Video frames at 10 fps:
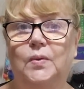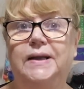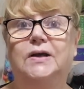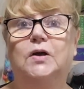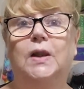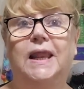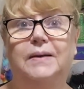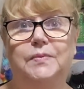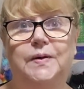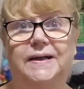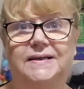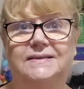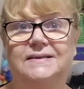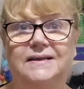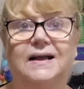we
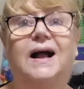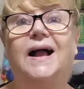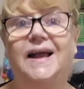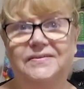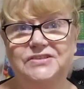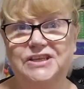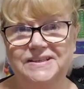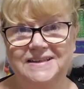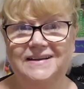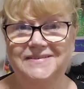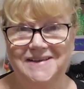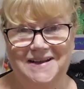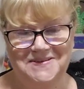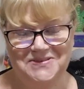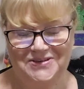collaborate. I have checked out
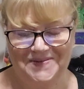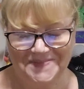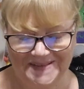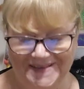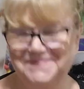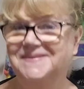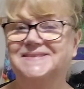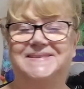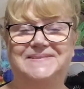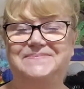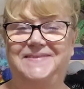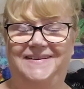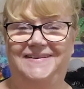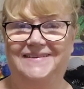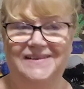yarn shops, I must
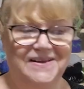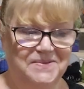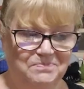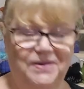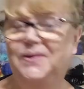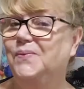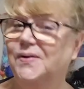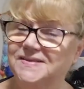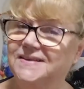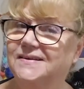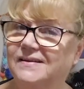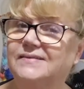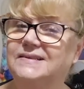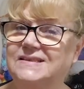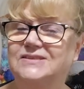admit, but I wasn't
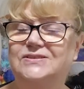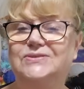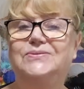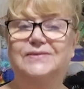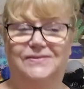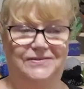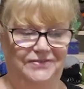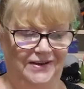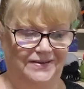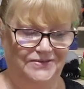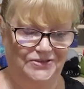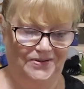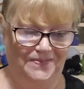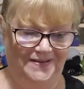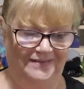going to do a lot of yarn
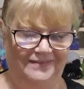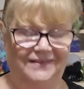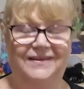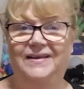shopping